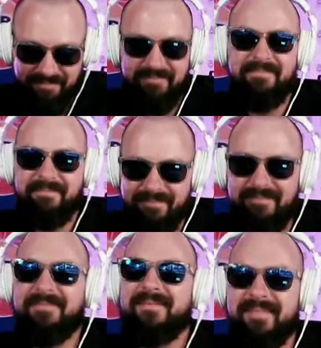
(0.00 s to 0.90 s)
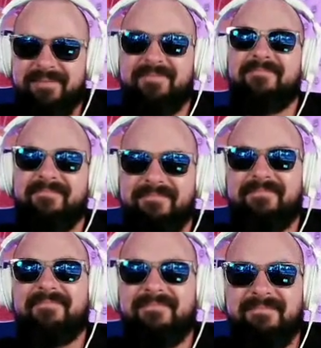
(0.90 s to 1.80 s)
It's like a glossy
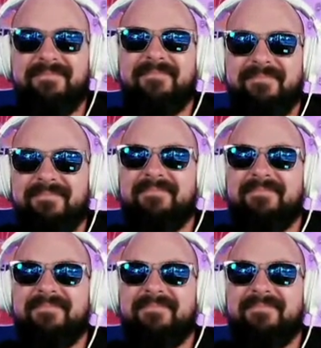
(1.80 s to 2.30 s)
primer gray.